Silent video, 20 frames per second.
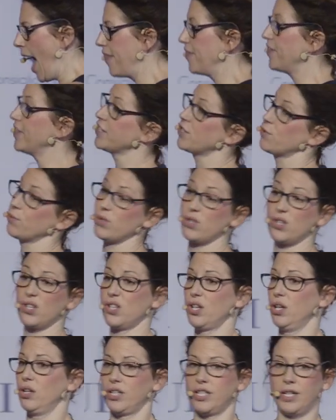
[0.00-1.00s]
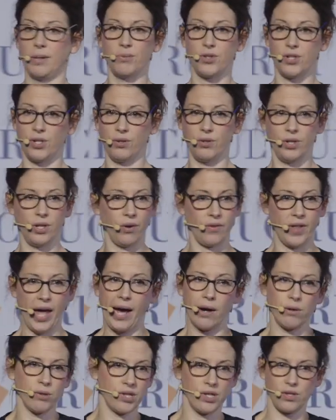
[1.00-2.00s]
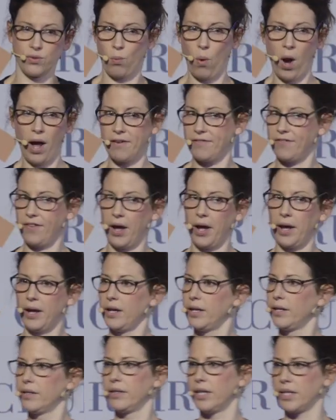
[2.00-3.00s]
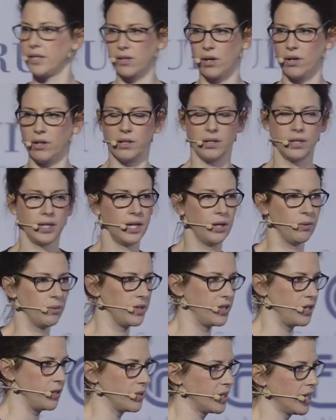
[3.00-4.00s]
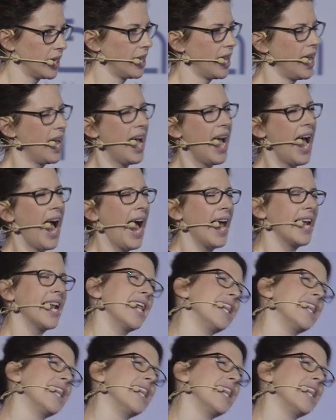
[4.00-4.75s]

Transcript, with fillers: and this was just hooked up to you know the house's wi-fi that's all it was using and i